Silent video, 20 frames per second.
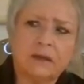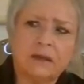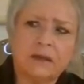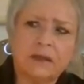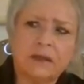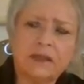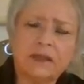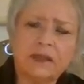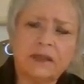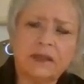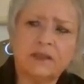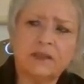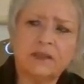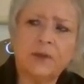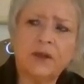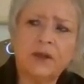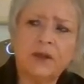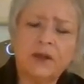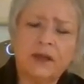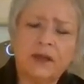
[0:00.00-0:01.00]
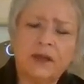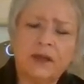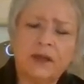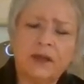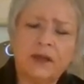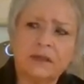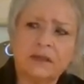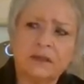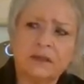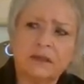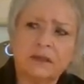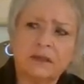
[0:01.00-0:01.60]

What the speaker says: this experience,